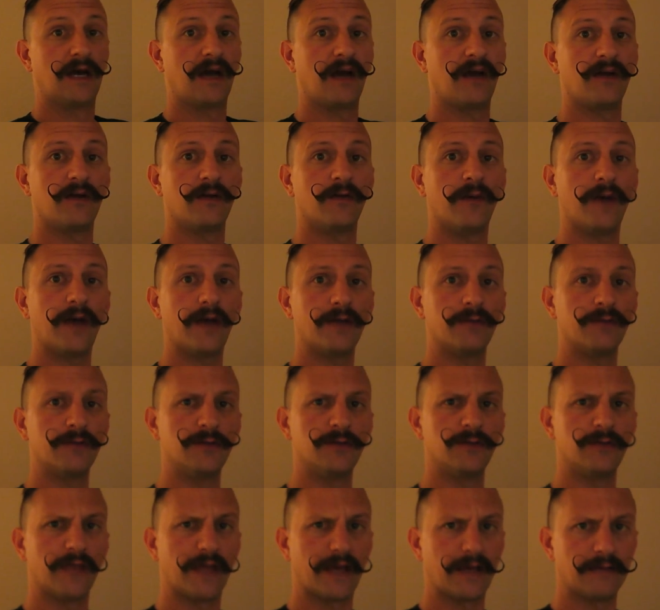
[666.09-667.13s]
I don't know why it would
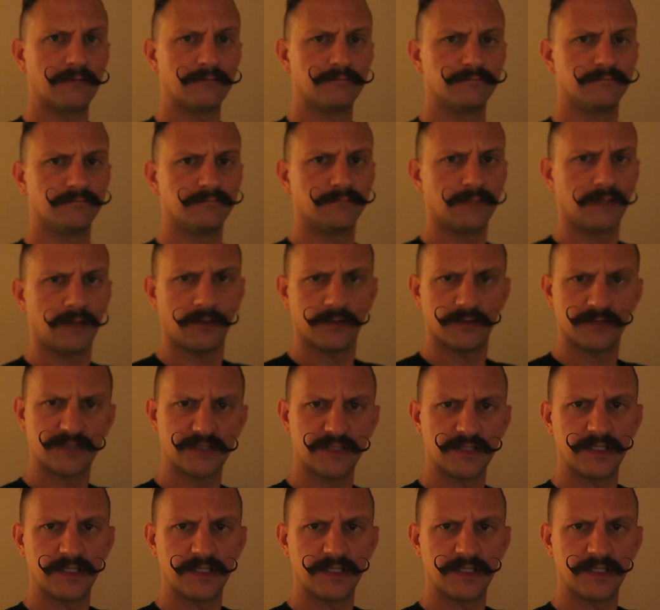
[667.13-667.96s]
do that. I don't know, it's,